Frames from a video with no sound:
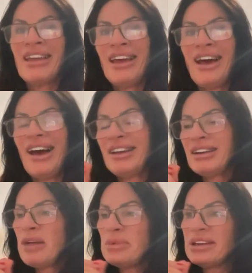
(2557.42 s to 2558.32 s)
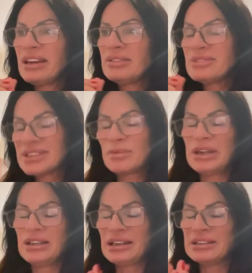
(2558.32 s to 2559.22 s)
And a couple of girls
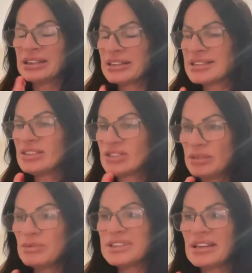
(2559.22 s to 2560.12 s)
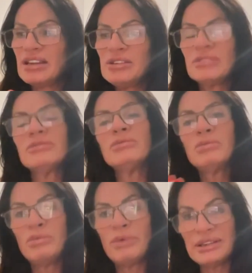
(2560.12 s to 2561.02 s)
went, I said, right, we'll see how you
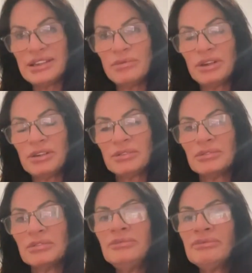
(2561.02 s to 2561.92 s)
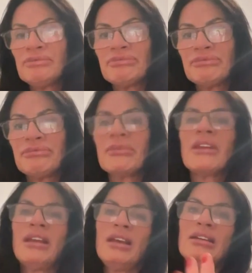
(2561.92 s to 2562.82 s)
go. When do you want to go?
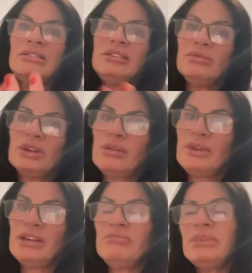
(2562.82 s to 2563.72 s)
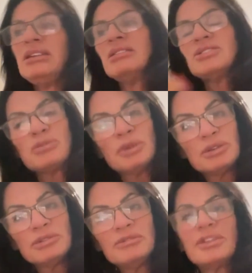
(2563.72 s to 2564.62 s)
Do you want to wait on me or do you want
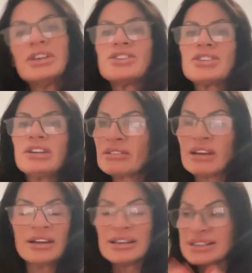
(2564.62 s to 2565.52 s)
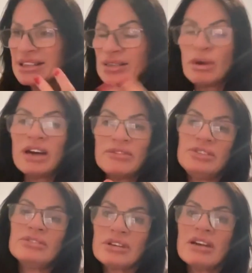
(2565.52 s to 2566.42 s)
to go first? I says, whatever
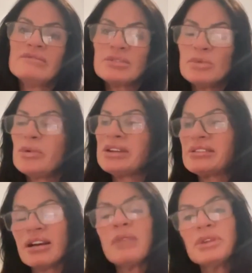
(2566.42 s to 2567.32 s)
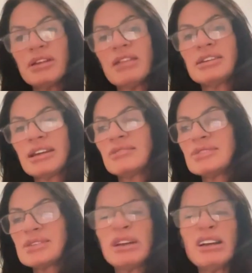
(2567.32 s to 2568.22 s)
you're comfortable with. A couple of other
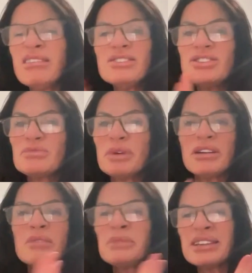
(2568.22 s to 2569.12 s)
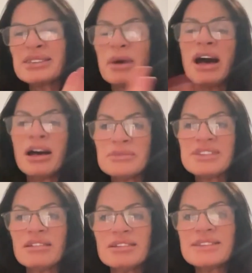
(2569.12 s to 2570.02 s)
girls went, oh, just put it up. That's what happened
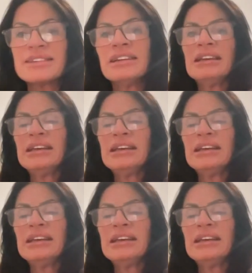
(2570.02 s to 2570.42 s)
to us.